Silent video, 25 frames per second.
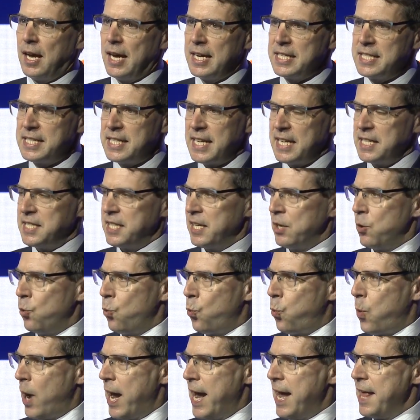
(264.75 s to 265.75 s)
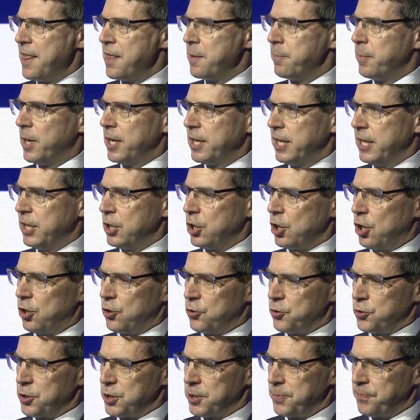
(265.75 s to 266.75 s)
assessing where the money
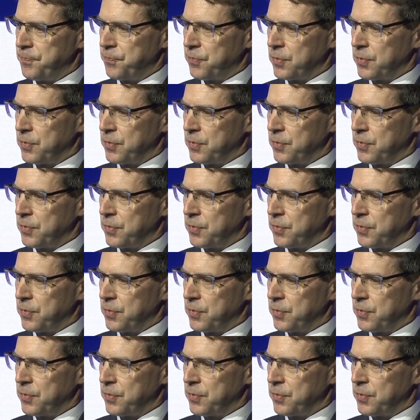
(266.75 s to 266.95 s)
goes.